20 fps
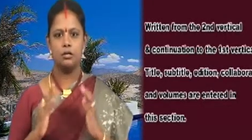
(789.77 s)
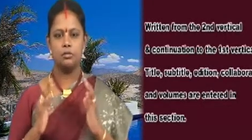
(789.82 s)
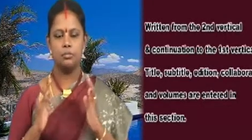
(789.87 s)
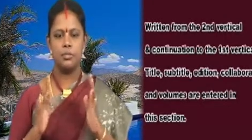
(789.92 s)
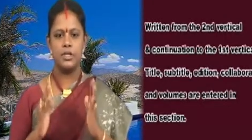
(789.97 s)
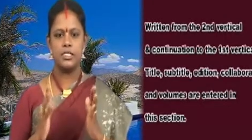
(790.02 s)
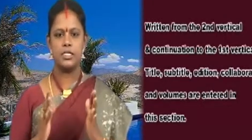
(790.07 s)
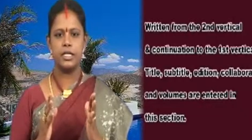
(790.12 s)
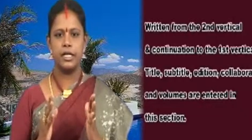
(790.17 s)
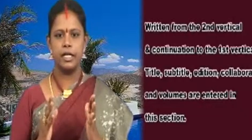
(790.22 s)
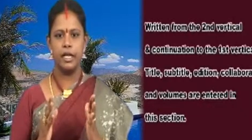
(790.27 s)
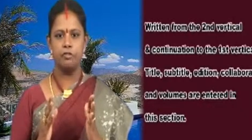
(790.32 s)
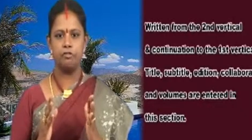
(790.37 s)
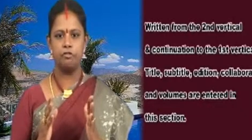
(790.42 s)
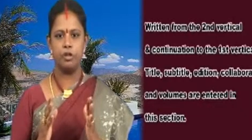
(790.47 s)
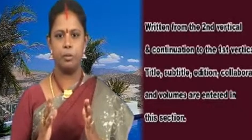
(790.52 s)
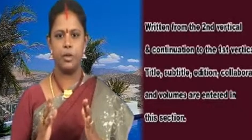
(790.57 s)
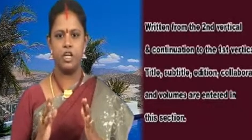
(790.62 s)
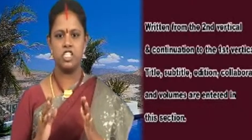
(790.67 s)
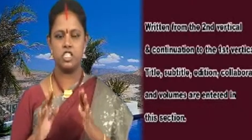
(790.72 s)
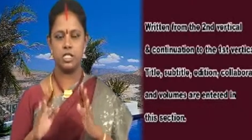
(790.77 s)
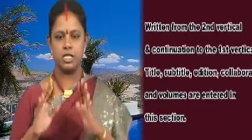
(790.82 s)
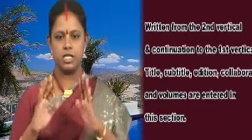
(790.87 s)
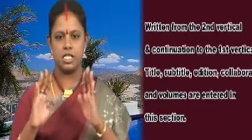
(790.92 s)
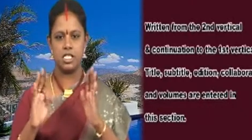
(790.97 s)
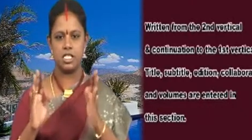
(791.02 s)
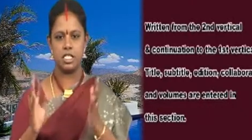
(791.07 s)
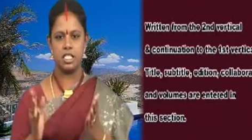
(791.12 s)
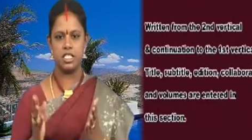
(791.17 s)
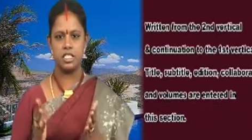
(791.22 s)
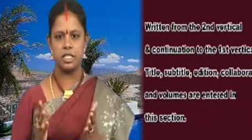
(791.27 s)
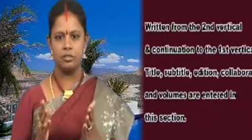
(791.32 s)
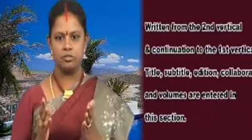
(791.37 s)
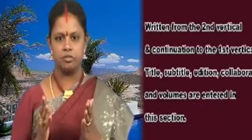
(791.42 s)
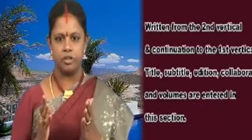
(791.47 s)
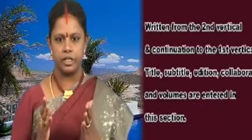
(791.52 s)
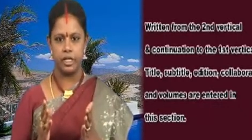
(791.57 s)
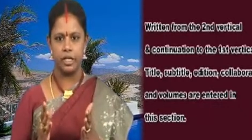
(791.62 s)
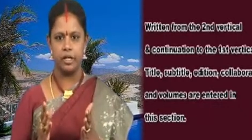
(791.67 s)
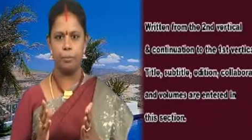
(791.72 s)
Missing information is written
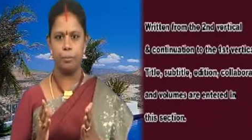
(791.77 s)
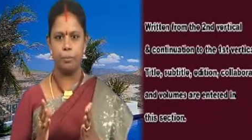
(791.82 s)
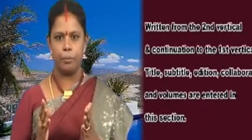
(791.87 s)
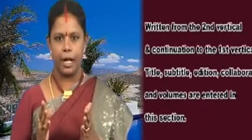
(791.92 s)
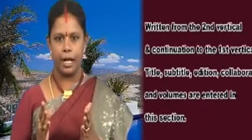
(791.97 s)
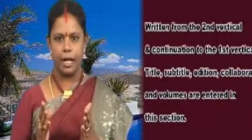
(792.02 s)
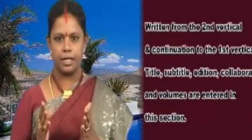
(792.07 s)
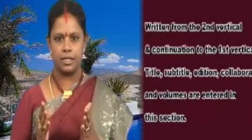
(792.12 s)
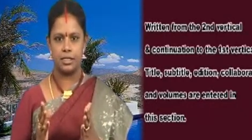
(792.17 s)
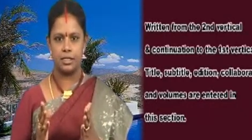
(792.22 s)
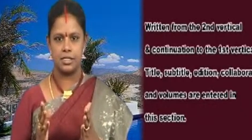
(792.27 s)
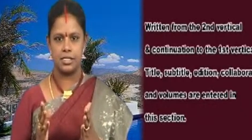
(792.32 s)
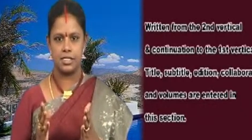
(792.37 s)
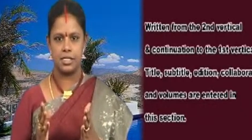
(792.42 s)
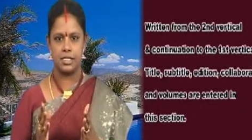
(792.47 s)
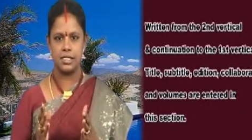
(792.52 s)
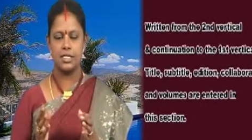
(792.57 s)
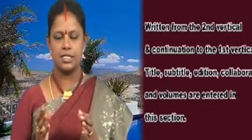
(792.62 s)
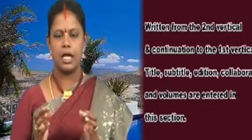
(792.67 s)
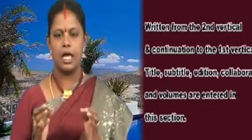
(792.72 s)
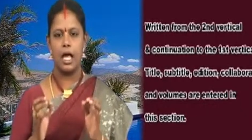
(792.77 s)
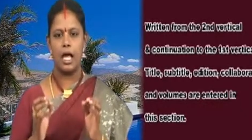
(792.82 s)
within parentheses